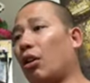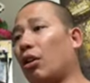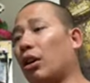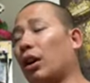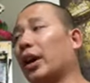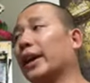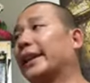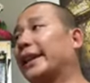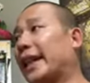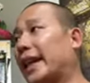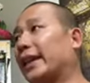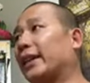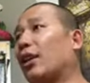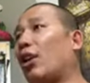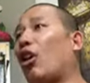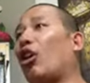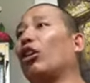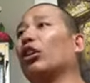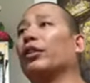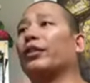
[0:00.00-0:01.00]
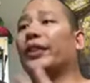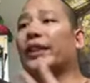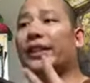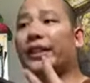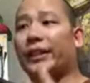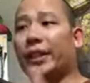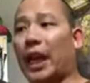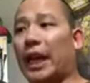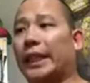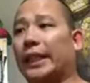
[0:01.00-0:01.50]
Again, all of the
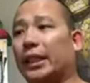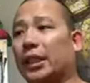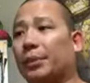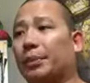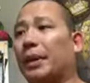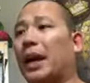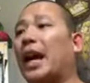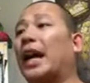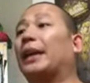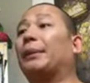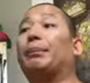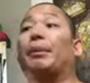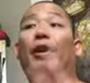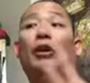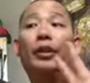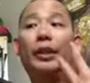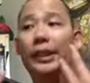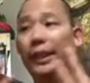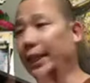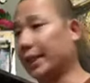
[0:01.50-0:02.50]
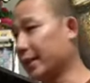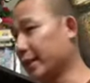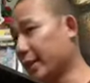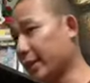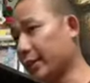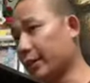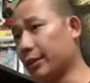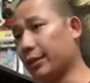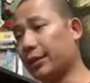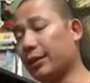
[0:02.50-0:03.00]
science behind parenting
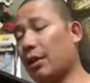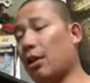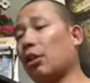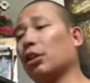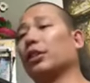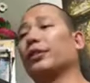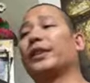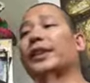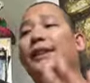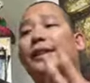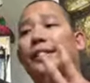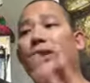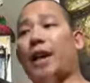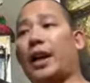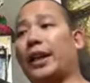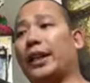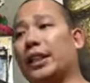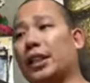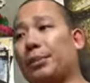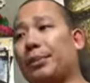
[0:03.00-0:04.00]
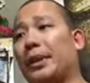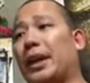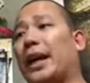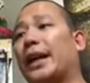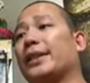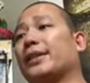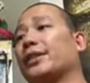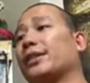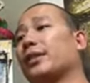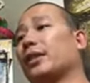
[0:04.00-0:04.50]
skills, all of the science
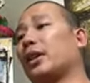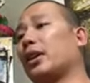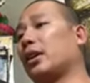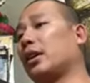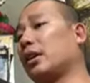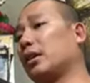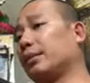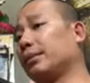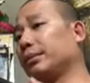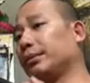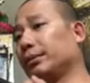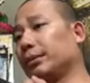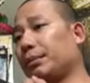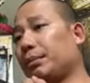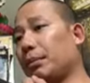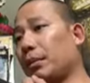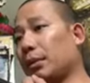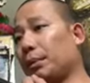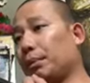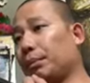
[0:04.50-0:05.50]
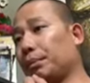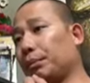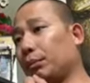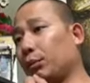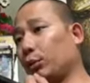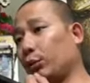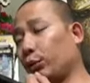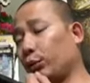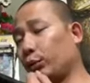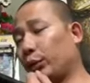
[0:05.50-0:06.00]
behind
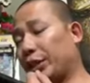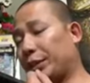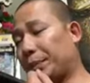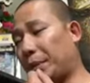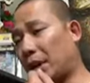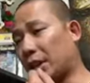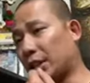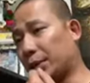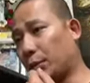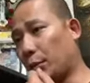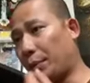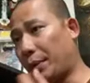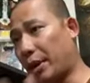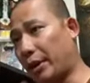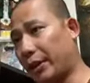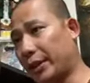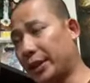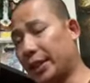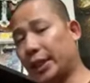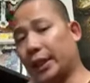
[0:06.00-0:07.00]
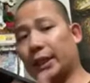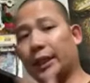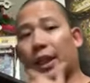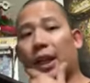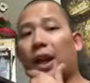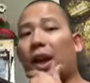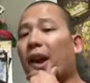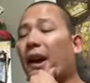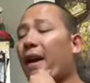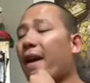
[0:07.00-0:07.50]
responsible parenting,
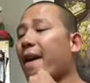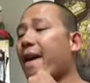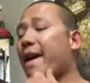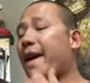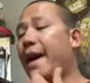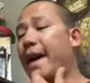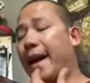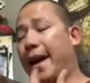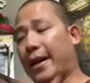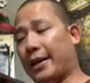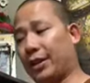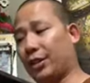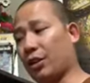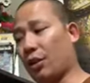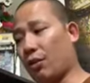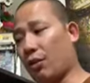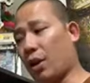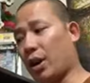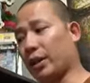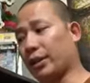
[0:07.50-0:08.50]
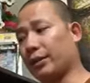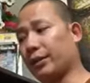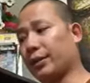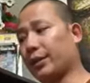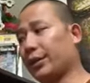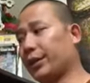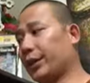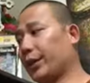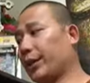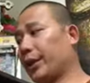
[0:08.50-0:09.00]
and so on.
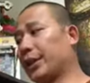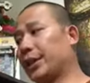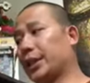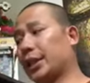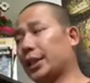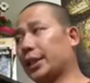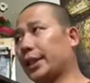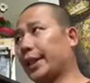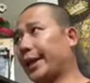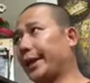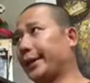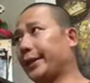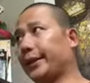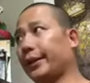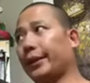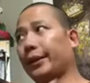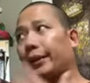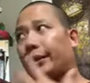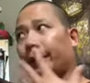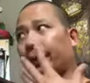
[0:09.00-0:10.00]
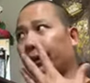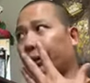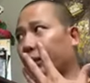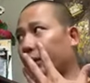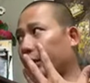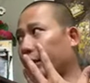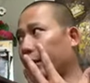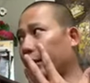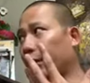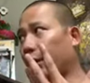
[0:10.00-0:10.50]
So it's just like
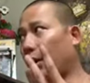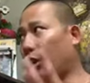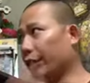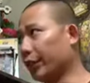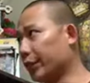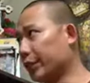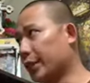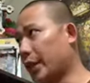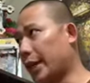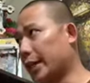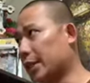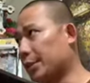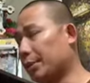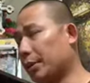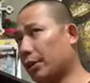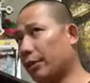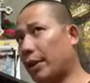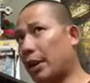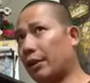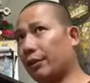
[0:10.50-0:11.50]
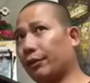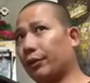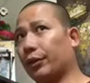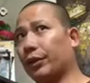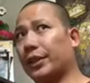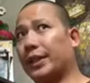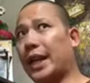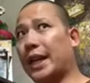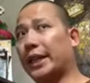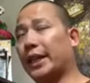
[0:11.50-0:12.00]
all the science been around
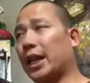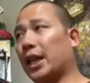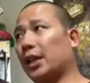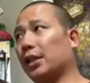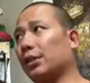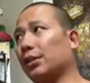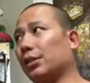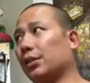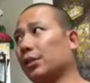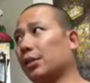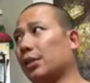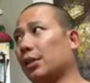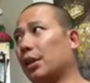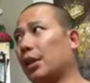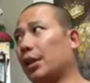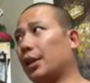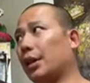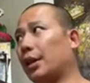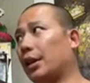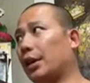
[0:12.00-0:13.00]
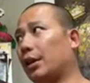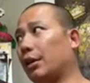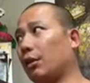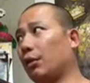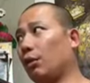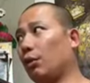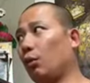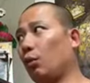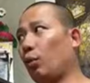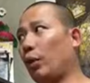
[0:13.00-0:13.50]
for decades.
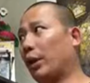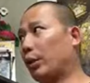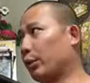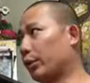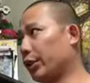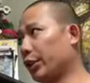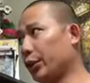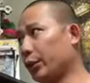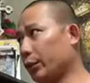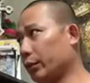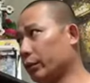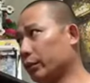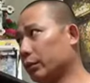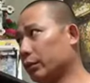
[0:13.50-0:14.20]
Where were you?